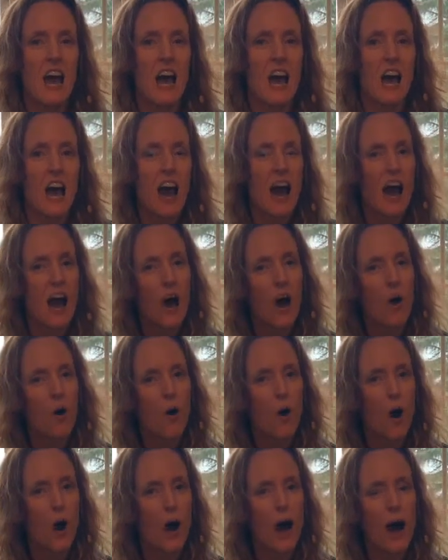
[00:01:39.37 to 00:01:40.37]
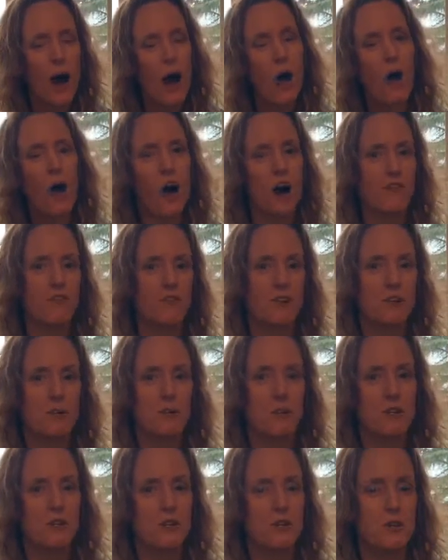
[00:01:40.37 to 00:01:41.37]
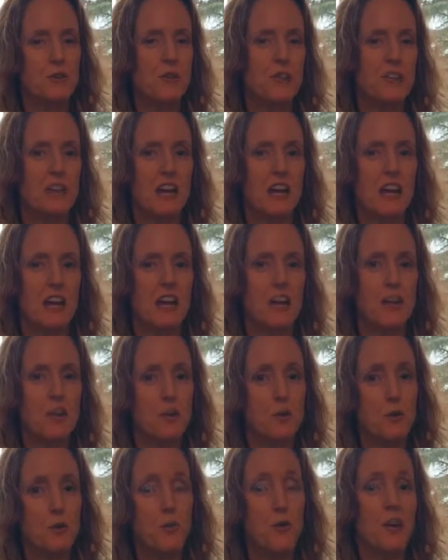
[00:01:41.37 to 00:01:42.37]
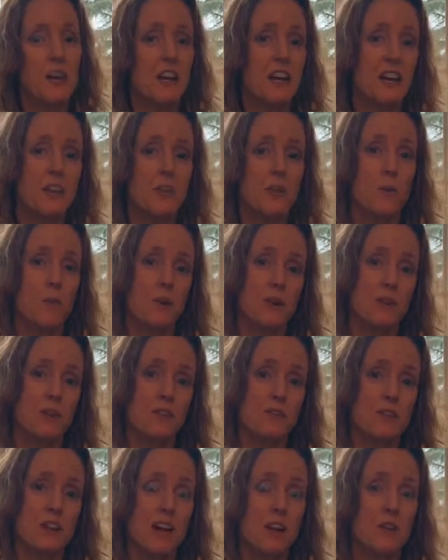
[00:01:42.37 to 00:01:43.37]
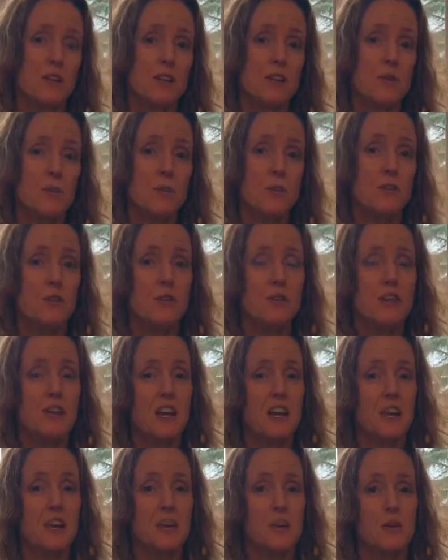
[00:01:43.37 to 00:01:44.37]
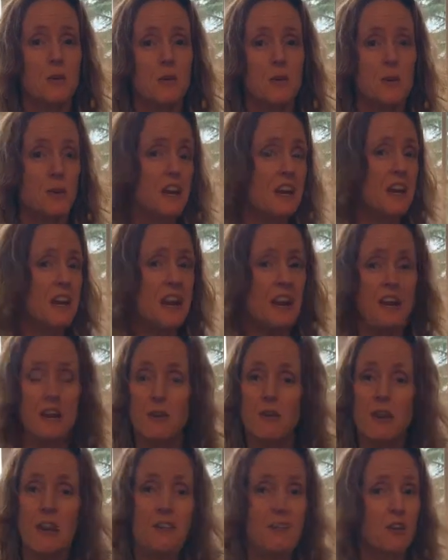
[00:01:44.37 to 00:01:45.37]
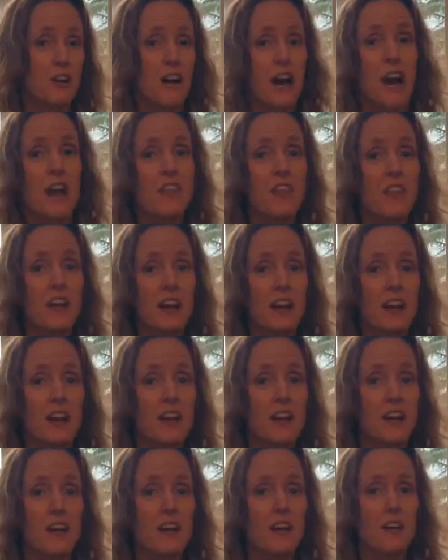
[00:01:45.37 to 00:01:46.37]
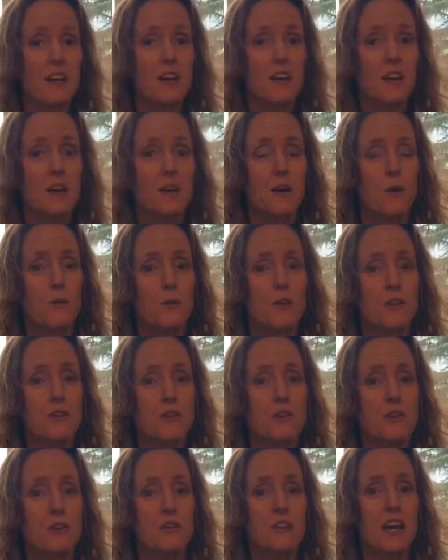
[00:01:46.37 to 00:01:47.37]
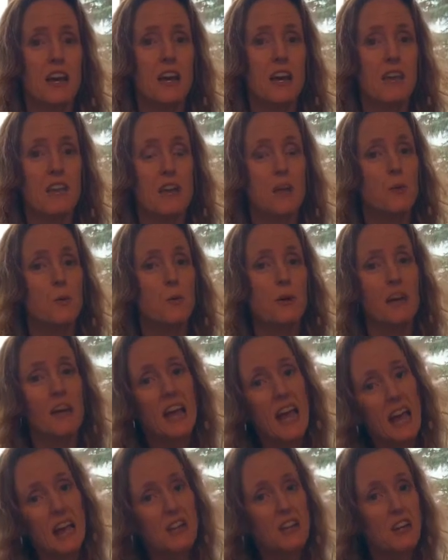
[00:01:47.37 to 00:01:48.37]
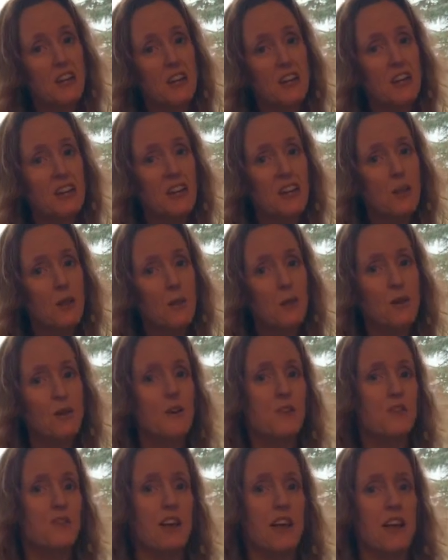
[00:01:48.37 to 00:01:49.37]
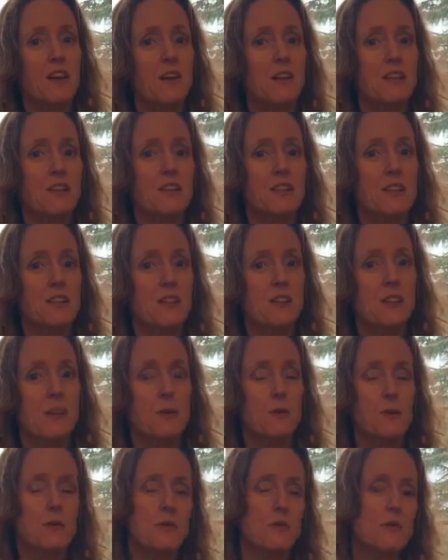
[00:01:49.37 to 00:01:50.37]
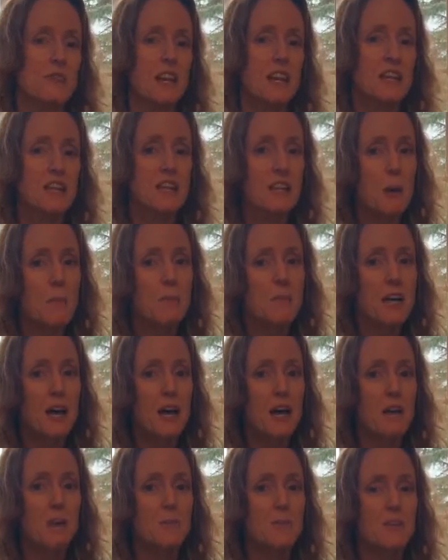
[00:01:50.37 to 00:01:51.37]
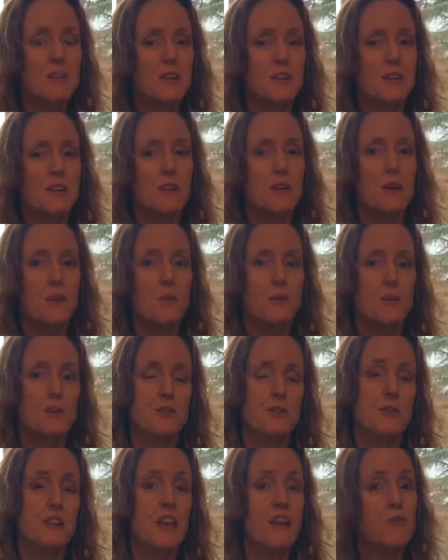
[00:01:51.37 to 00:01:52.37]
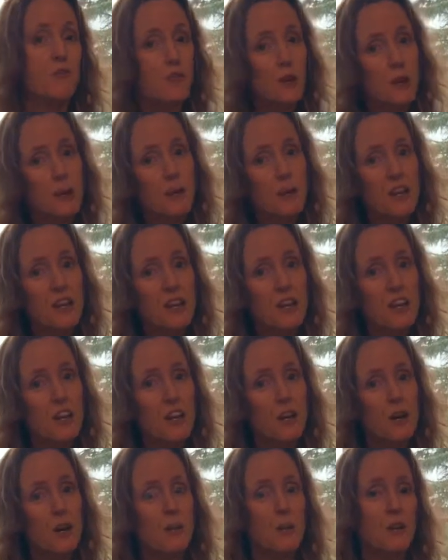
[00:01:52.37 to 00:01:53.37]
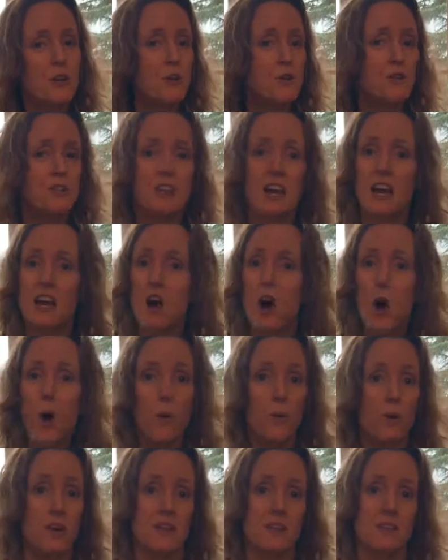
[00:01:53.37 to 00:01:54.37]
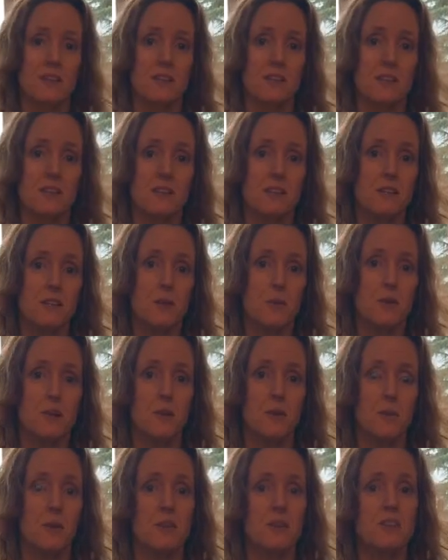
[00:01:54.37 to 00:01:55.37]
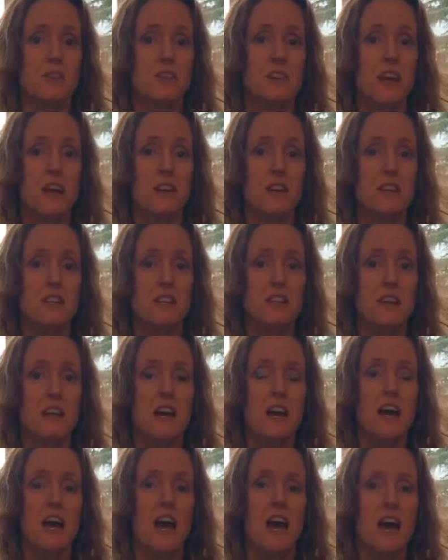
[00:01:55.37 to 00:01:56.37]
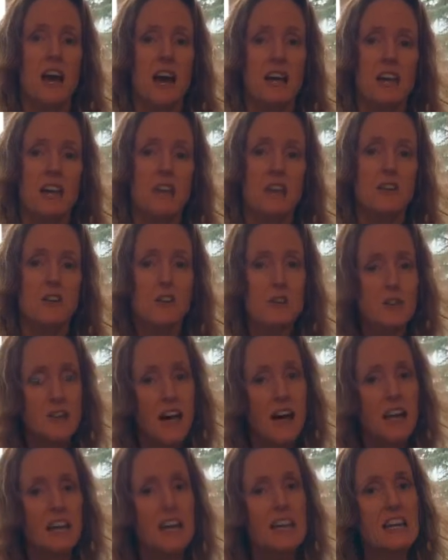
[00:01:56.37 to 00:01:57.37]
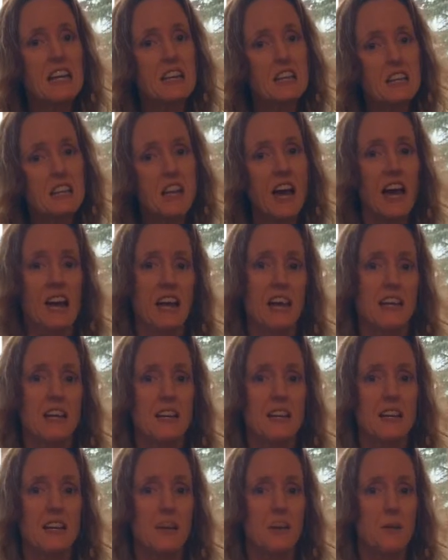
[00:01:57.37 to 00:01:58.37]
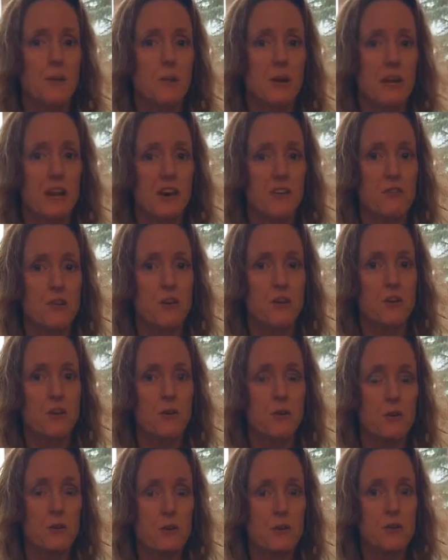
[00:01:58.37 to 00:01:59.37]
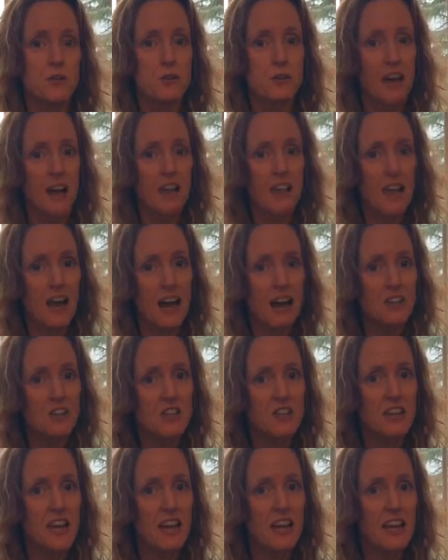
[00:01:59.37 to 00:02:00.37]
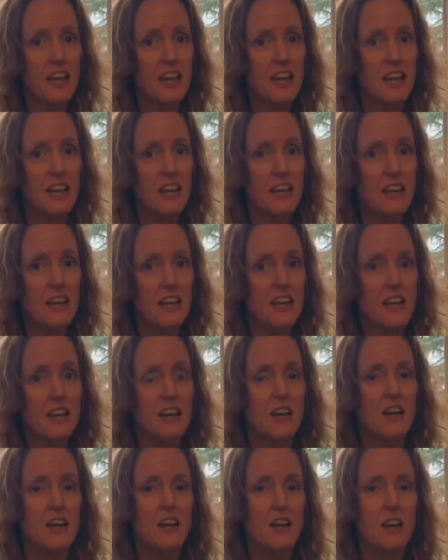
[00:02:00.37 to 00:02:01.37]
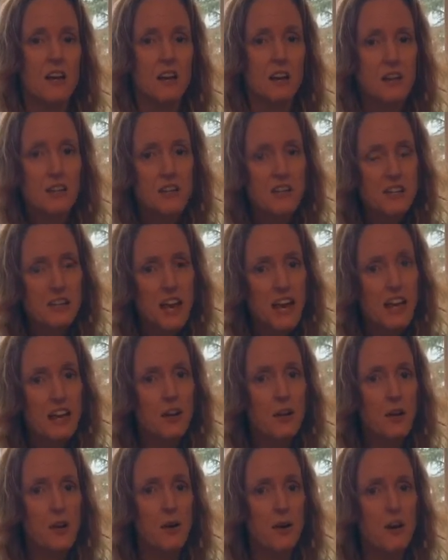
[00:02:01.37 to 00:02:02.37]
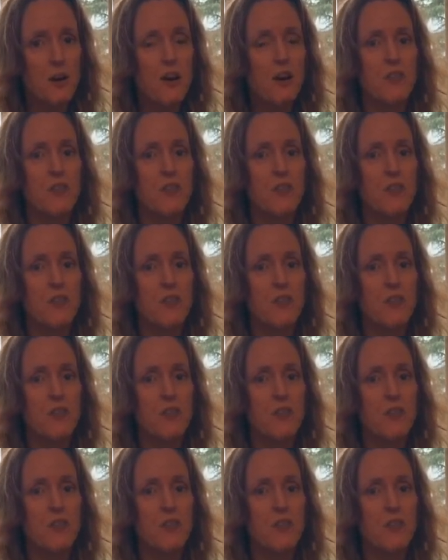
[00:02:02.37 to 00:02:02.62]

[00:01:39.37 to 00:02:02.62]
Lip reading: how often would you say you were in the window of tolerance? Would you say that you never got there? Would you say that you were occasionally in the window of tolerance? Would you say sometimes? Would you say frequently? Or would you say always you were in the window of tolerance? And do that each night whenever you do that last check-in. Take note